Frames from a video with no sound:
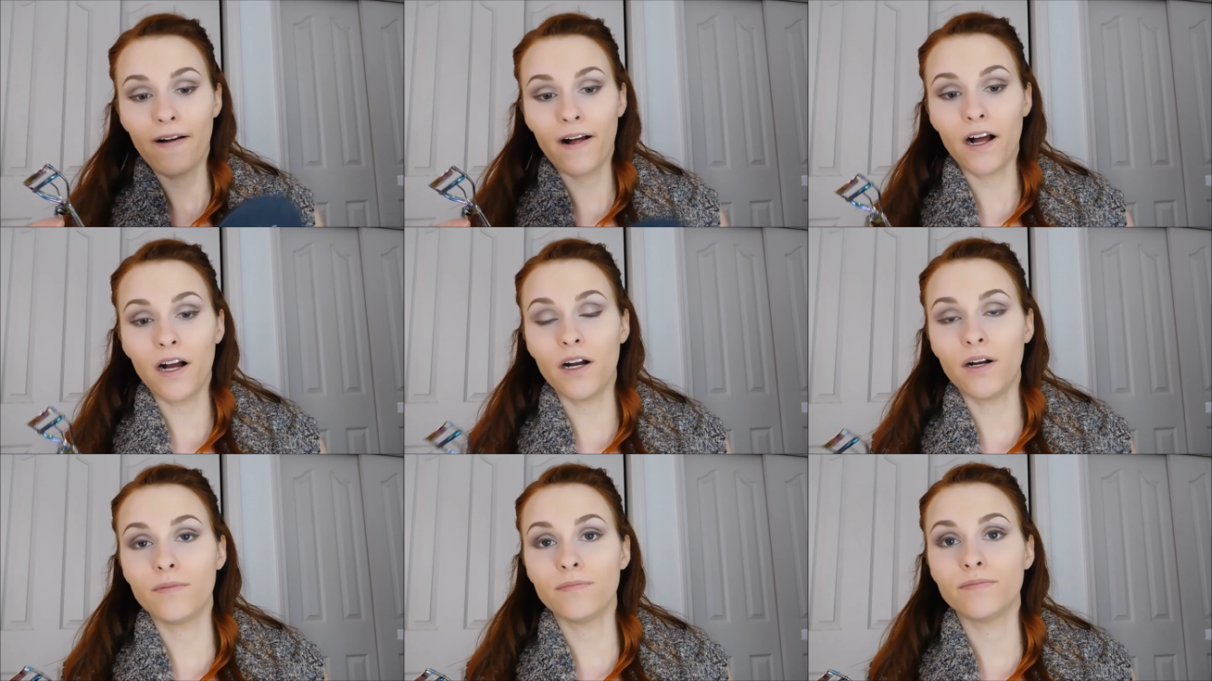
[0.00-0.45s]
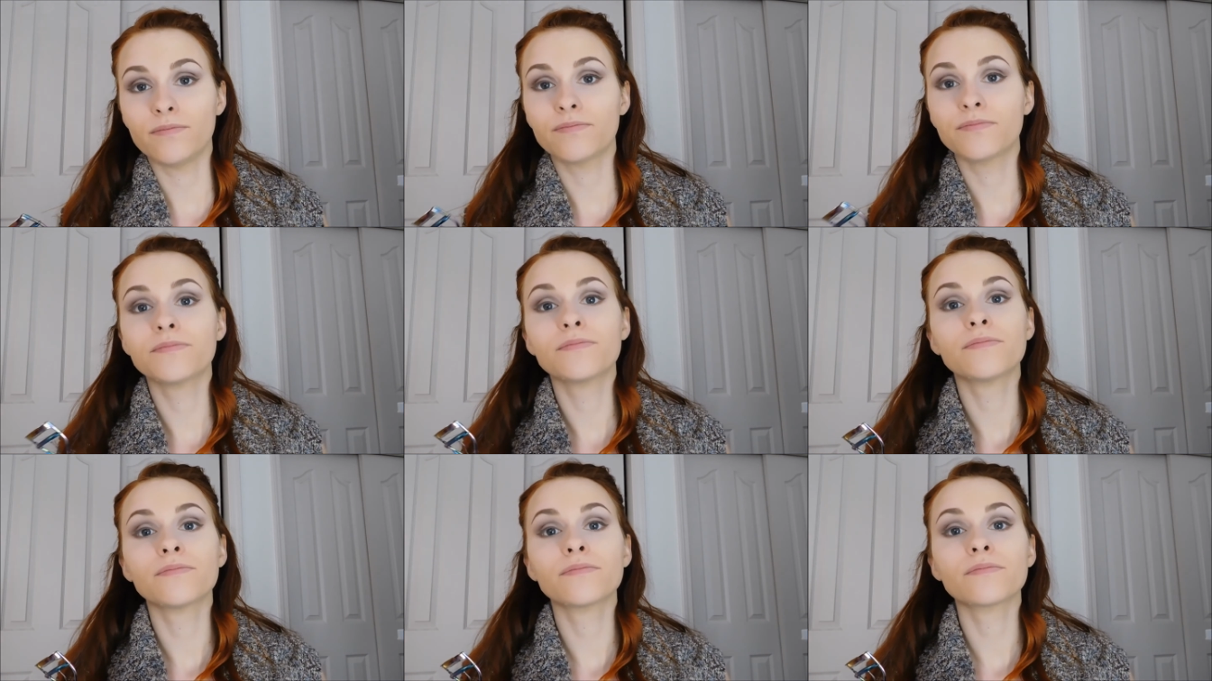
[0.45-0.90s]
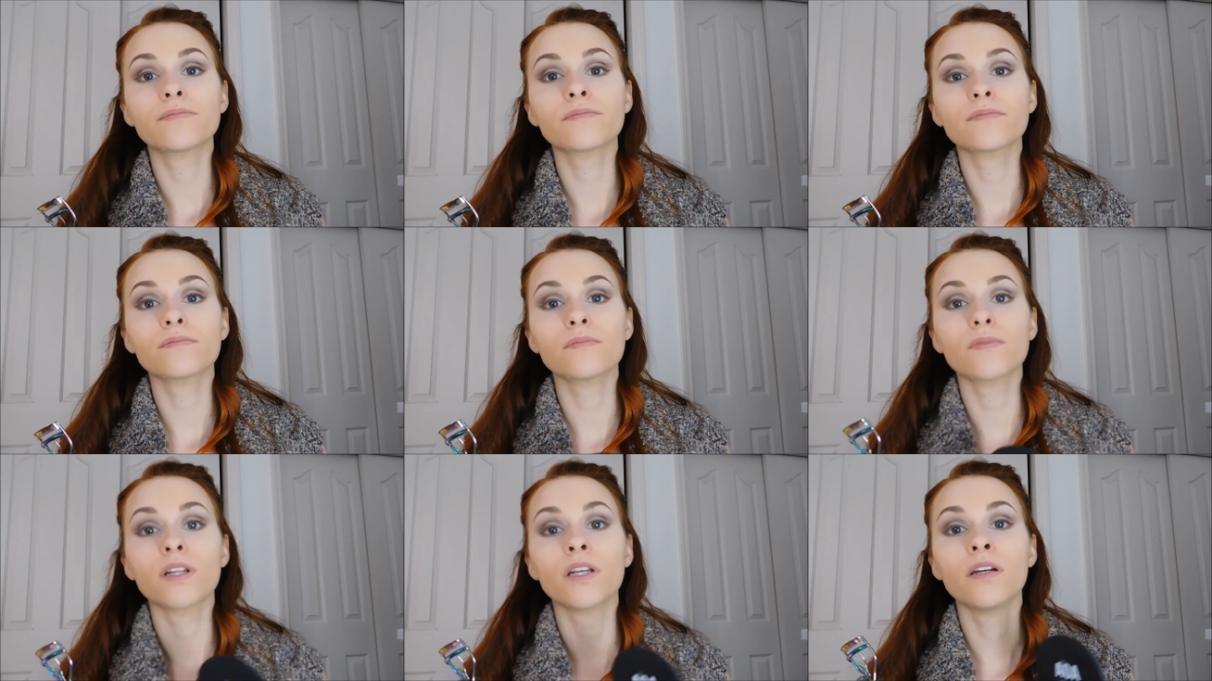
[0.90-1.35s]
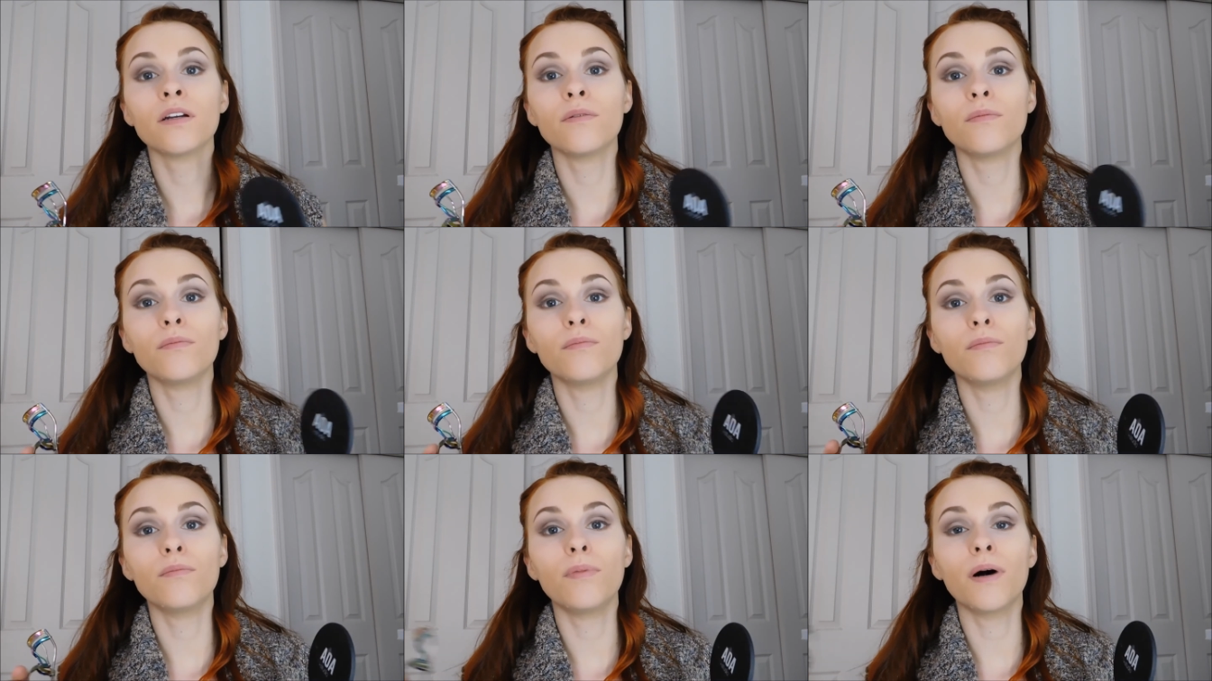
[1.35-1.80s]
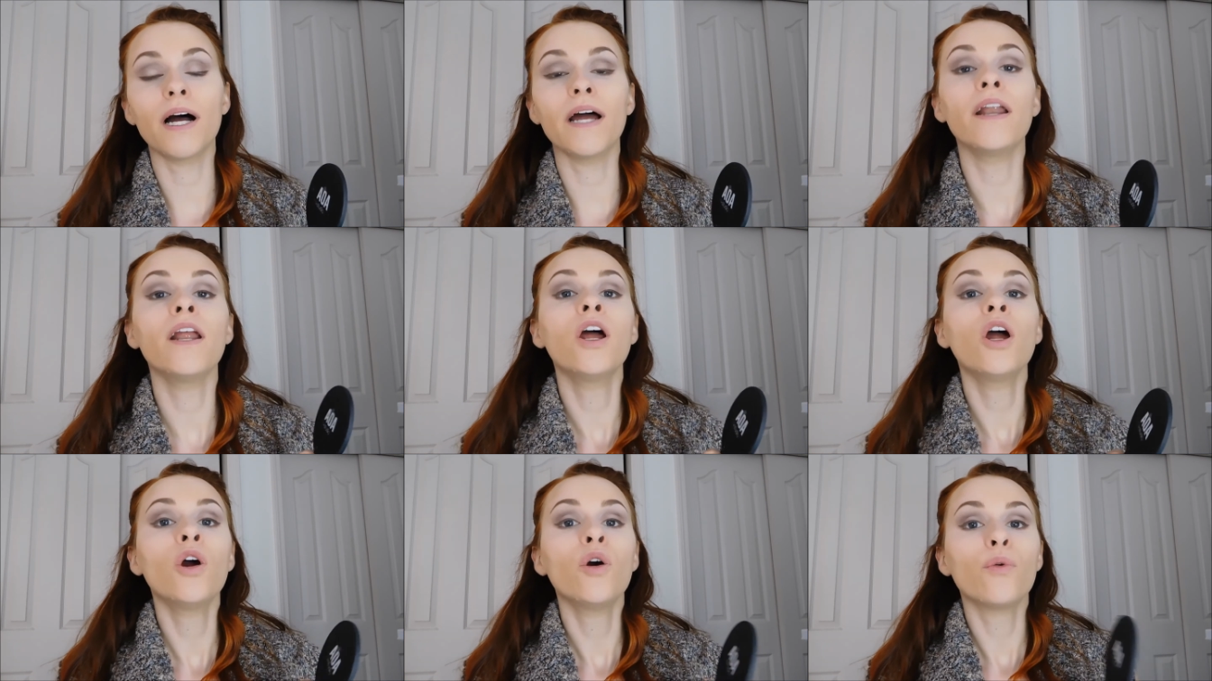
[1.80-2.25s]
But